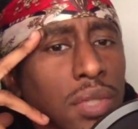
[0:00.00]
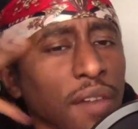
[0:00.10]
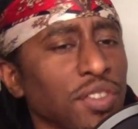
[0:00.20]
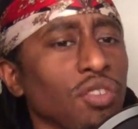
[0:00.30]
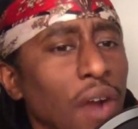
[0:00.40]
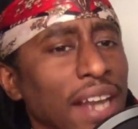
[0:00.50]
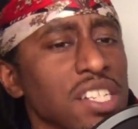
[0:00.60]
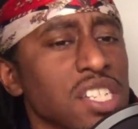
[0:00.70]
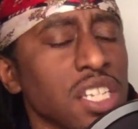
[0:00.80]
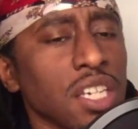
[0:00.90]
If the right
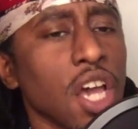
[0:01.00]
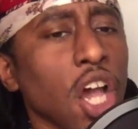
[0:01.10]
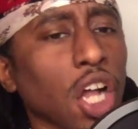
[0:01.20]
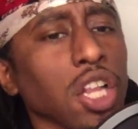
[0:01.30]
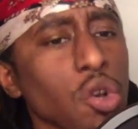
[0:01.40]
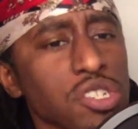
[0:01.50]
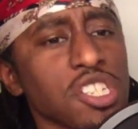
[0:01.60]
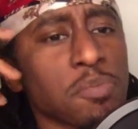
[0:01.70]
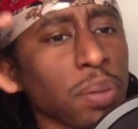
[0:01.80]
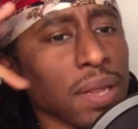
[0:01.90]
is the
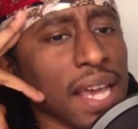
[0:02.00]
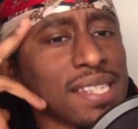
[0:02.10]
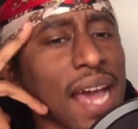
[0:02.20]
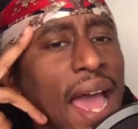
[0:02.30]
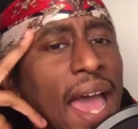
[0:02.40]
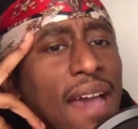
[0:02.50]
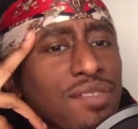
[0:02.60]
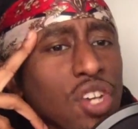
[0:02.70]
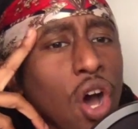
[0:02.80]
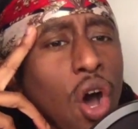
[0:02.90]
closest place I
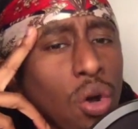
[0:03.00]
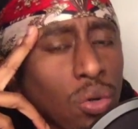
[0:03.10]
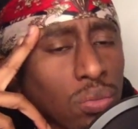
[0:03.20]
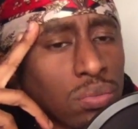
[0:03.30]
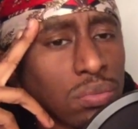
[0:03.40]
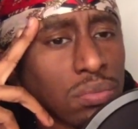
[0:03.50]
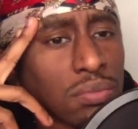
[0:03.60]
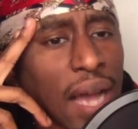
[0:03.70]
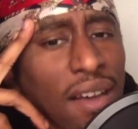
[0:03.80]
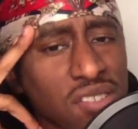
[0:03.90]
have to home
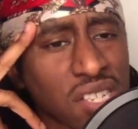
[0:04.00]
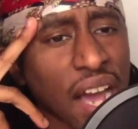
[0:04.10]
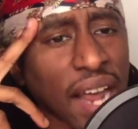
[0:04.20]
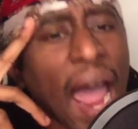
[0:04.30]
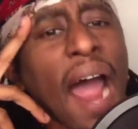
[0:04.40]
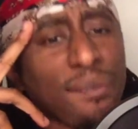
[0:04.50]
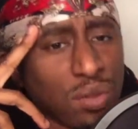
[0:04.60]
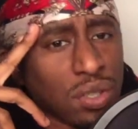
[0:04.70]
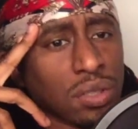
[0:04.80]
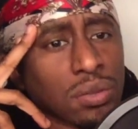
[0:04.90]
outside of
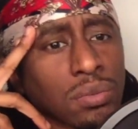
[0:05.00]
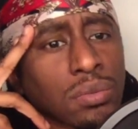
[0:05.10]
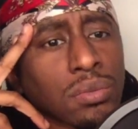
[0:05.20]
Africa.